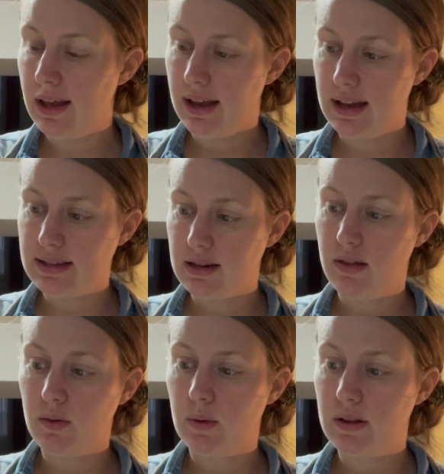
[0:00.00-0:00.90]
It's
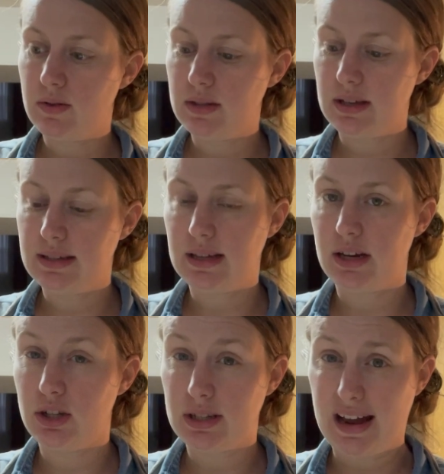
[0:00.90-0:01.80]
another one of those things that I
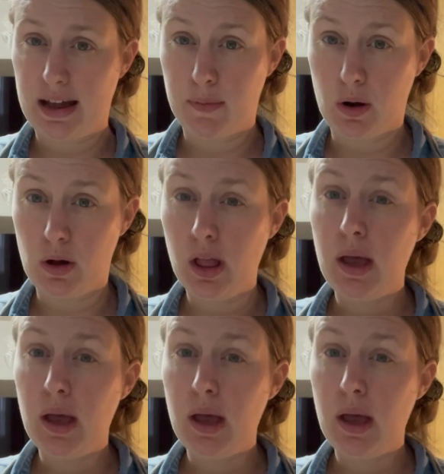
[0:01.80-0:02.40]
just eyeball,